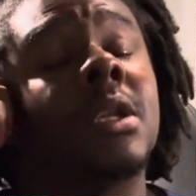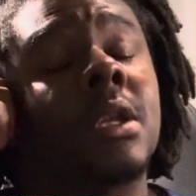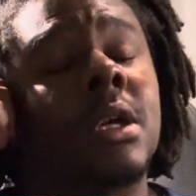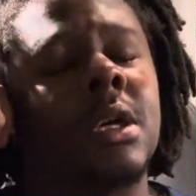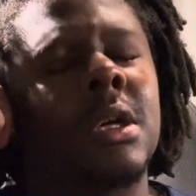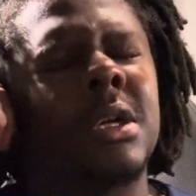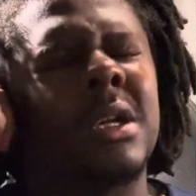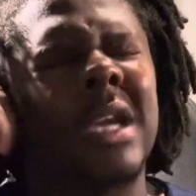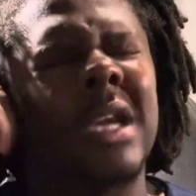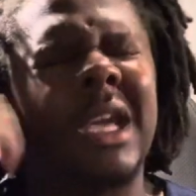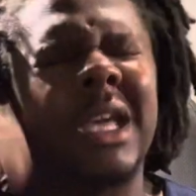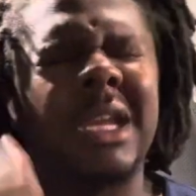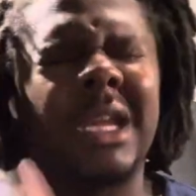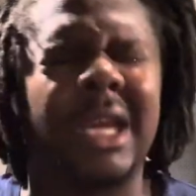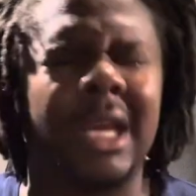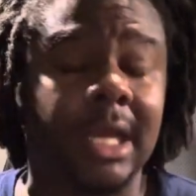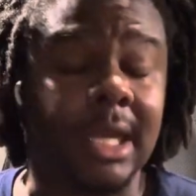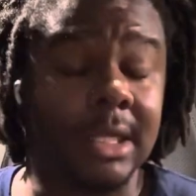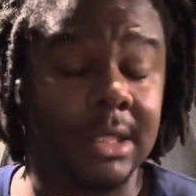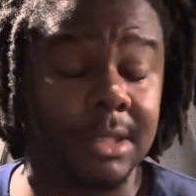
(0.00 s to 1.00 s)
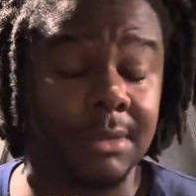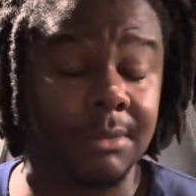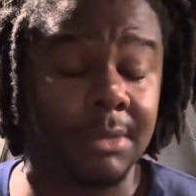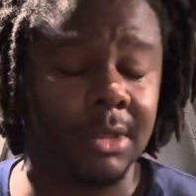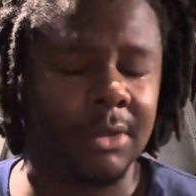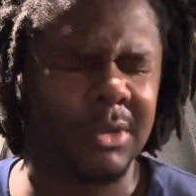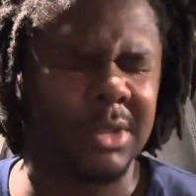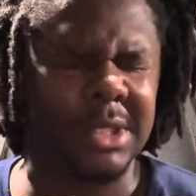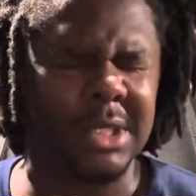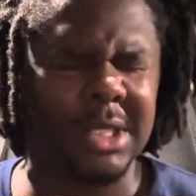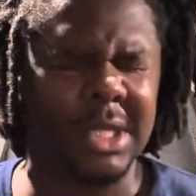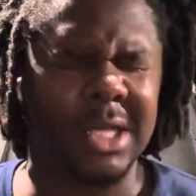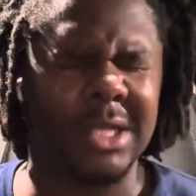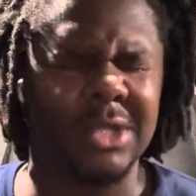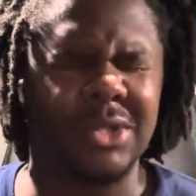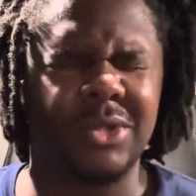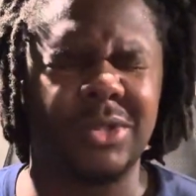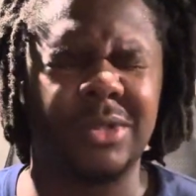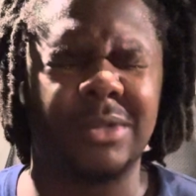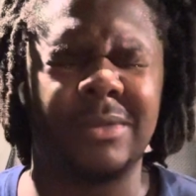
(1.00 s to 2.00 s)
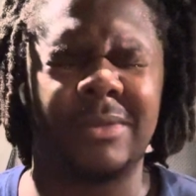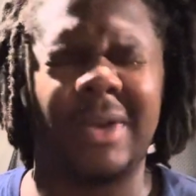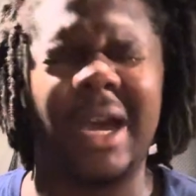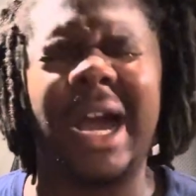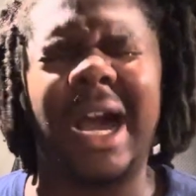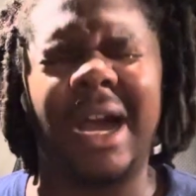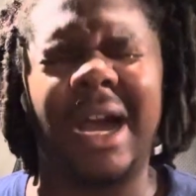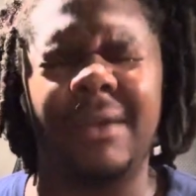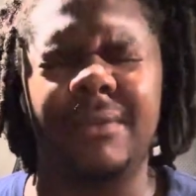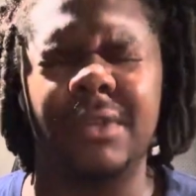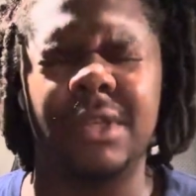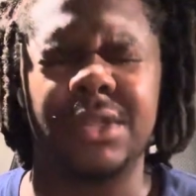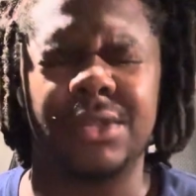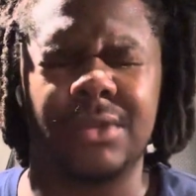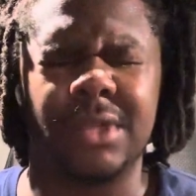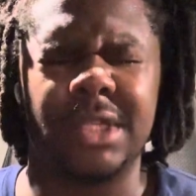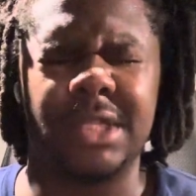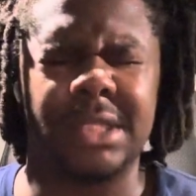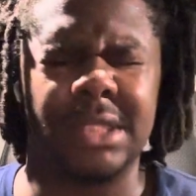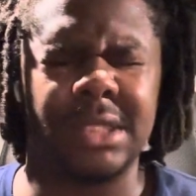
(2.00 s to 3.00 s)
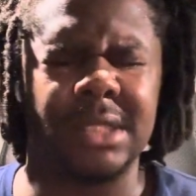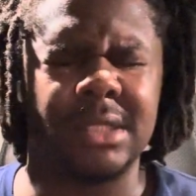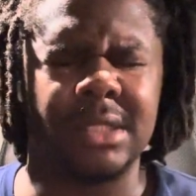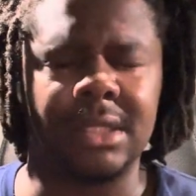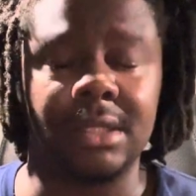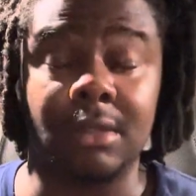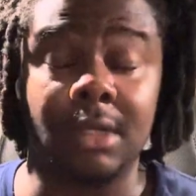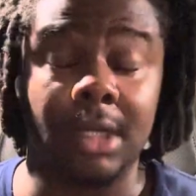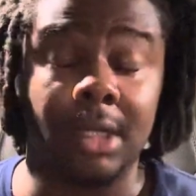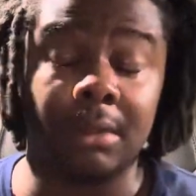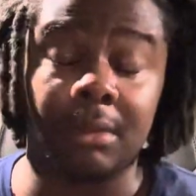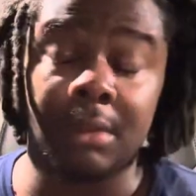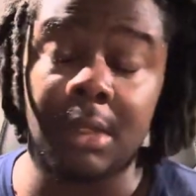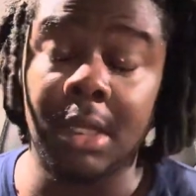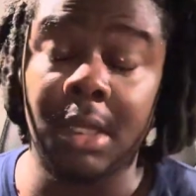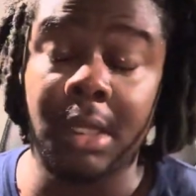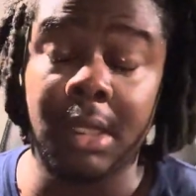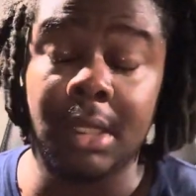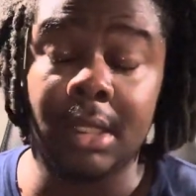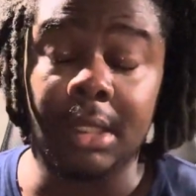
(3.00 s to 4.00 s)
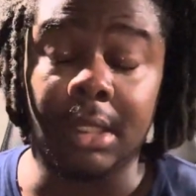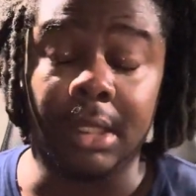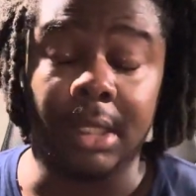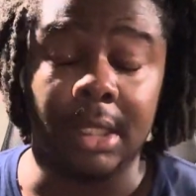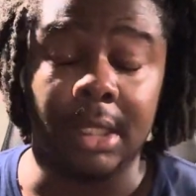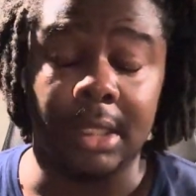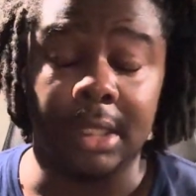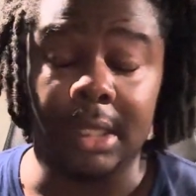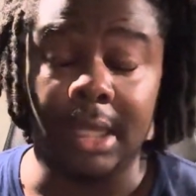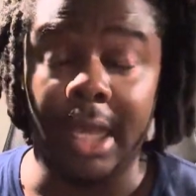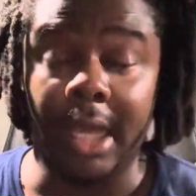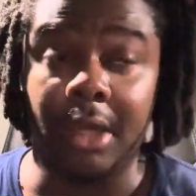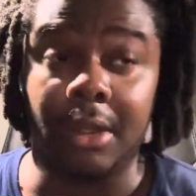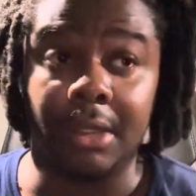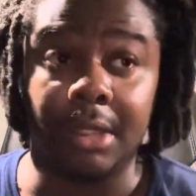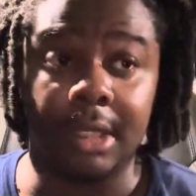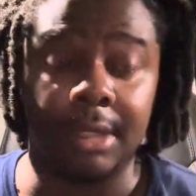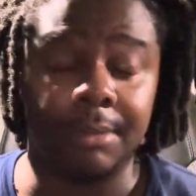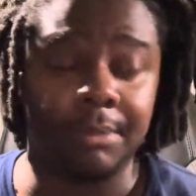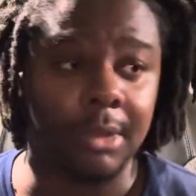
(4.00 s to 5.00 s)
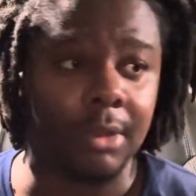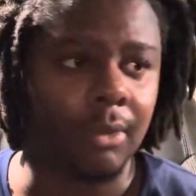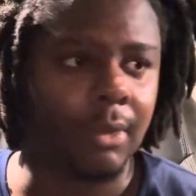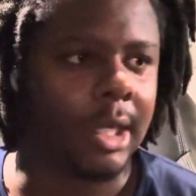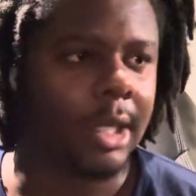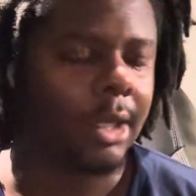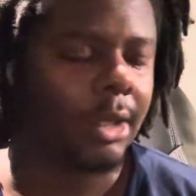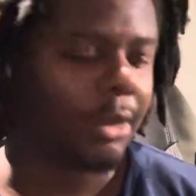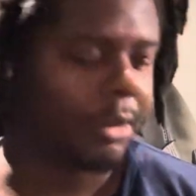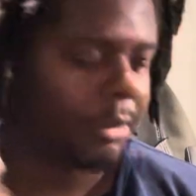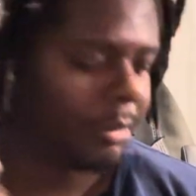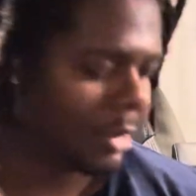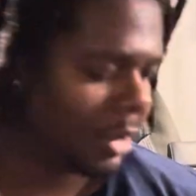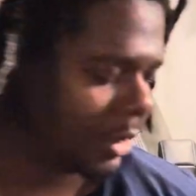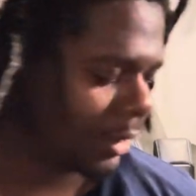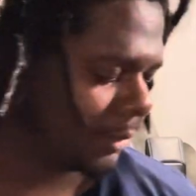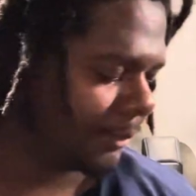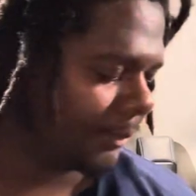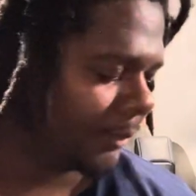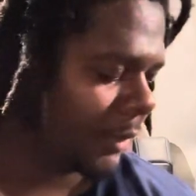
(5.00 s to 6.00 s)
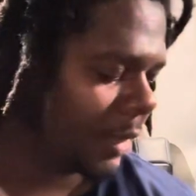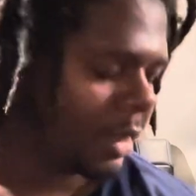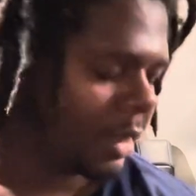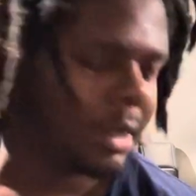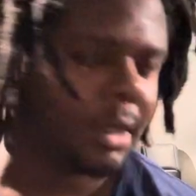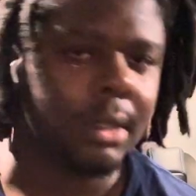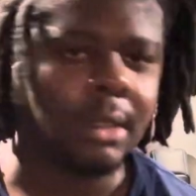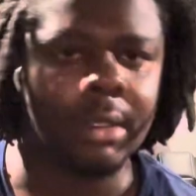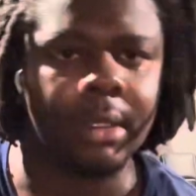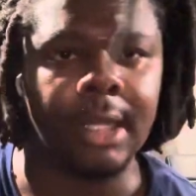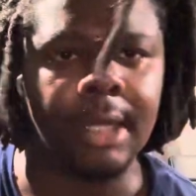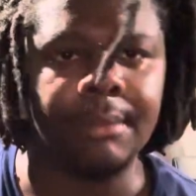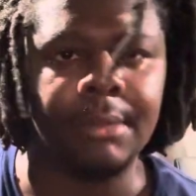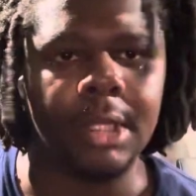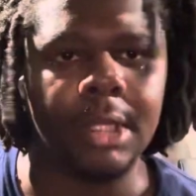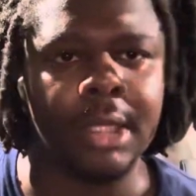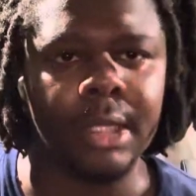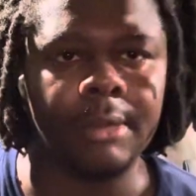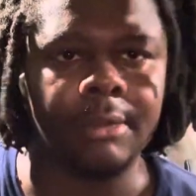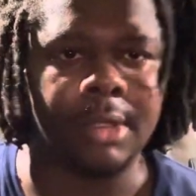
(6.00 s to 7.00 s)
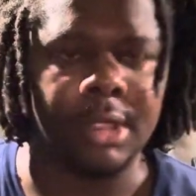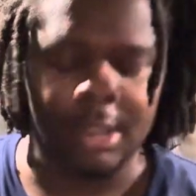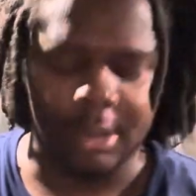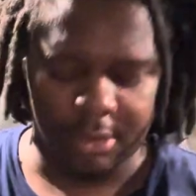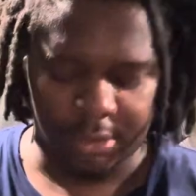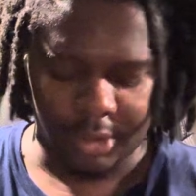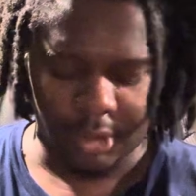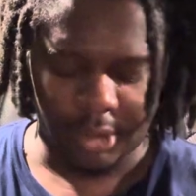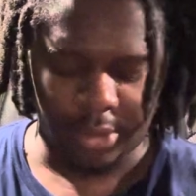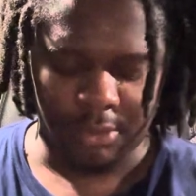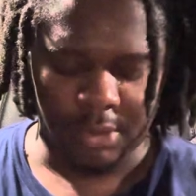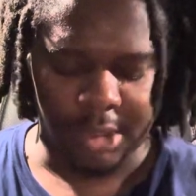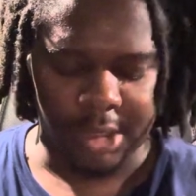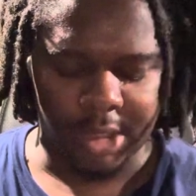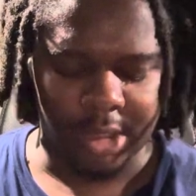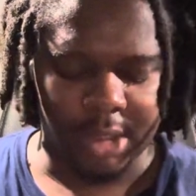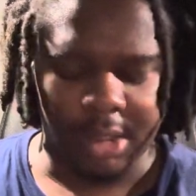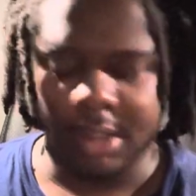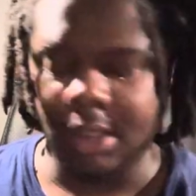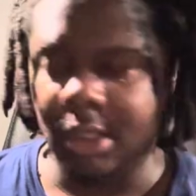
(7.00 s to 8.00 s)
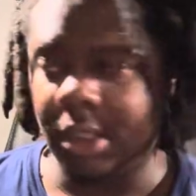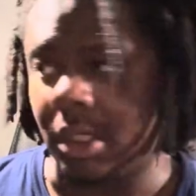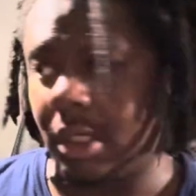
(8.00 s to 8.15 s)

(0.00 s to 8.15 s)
long, and it had to be rescheduled for obvious reasons. You know, getting held up in Wyoming, not being able to go anywhere,